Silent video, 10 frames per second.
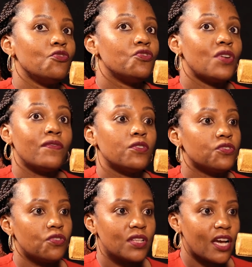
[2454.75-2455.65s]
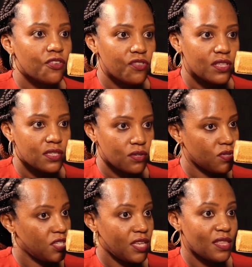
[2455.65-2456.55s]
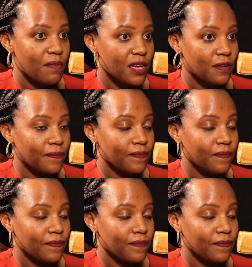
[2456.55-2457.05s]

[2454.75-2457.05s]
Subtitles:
traveled all countries because she had the money.